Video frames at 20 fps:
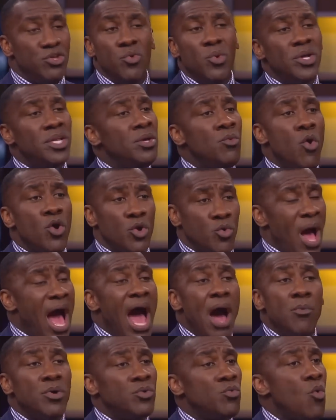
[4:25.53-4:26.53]
I wouldn't
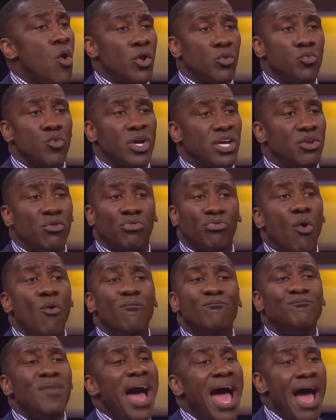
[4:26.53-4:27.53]
want a rookie to
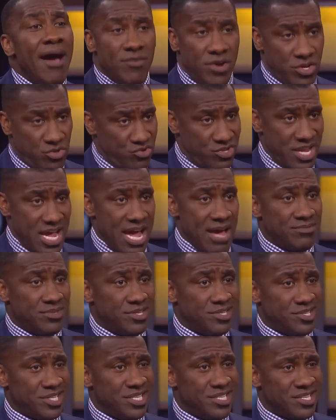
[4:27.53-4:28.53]
throw 500 times
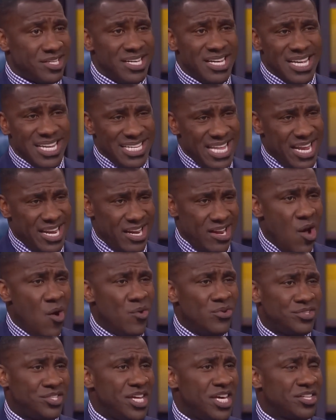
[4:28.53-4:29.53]
in a season, let
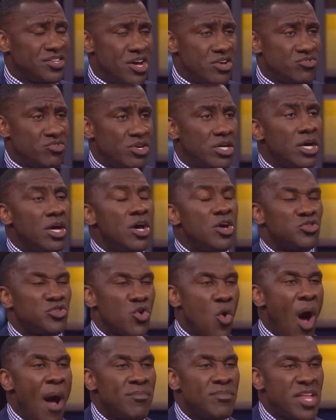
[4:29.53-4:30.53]
alone 600.
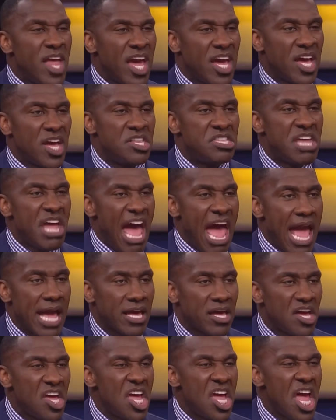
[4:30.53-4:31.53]
So I'm taking
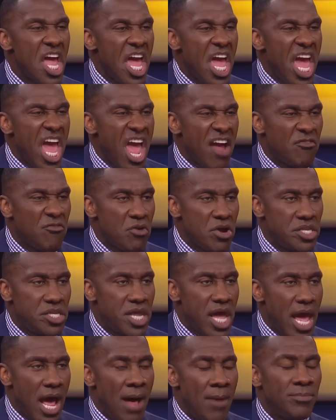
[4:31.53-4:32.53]
Dak every
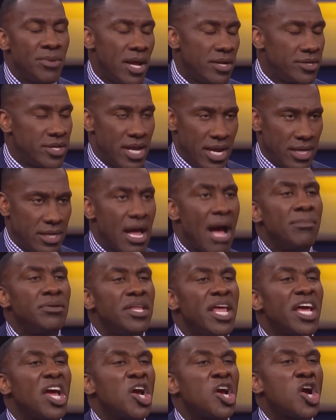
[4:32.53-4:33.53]
day. I'm done Dak. I'm
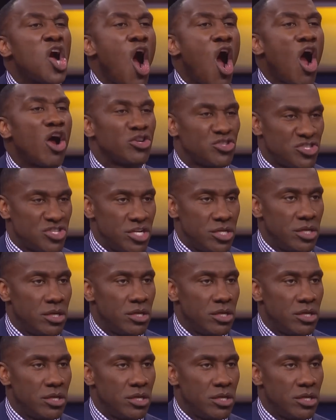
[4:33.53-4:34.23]
taking Carson.